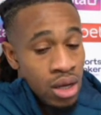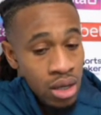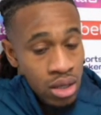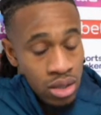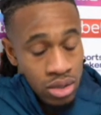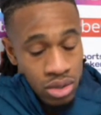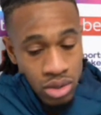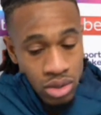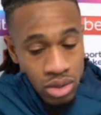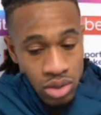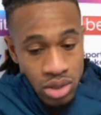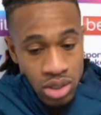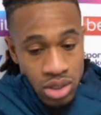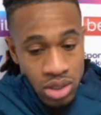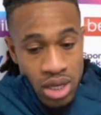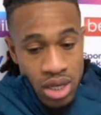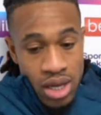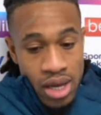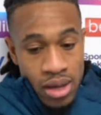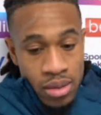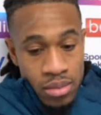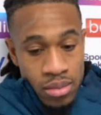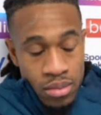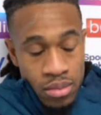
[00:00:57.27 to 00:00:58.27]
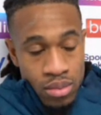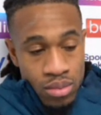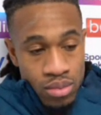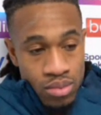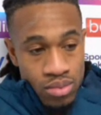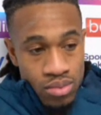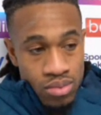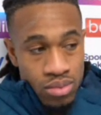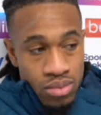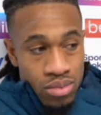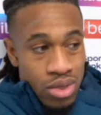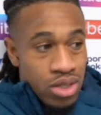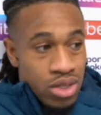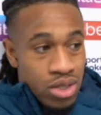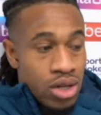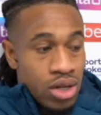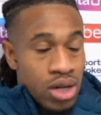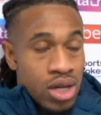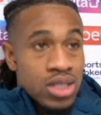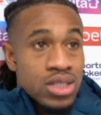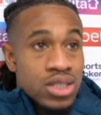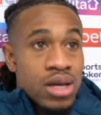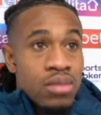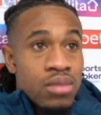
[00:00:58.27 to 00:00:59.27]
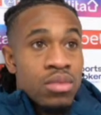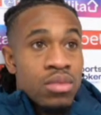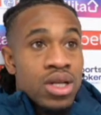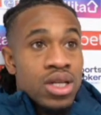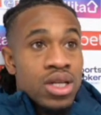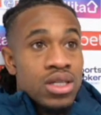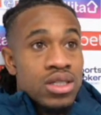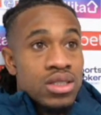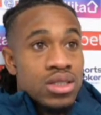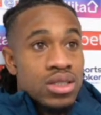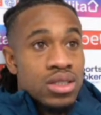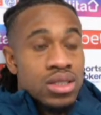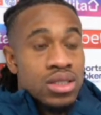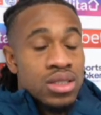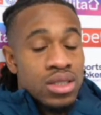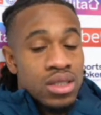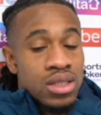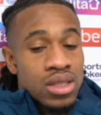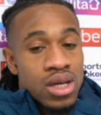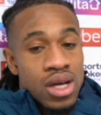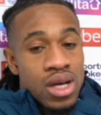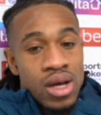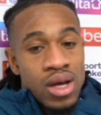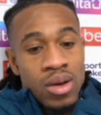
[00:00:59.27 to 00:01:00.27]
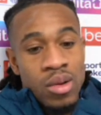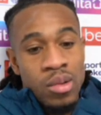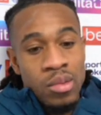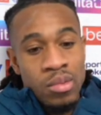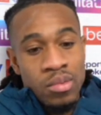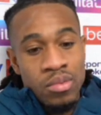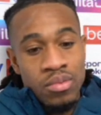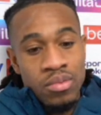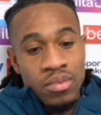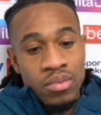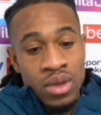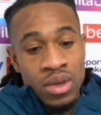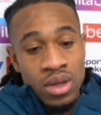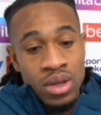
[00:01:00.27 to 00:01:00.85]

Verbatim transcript: to lose the game in the last ten minutes um,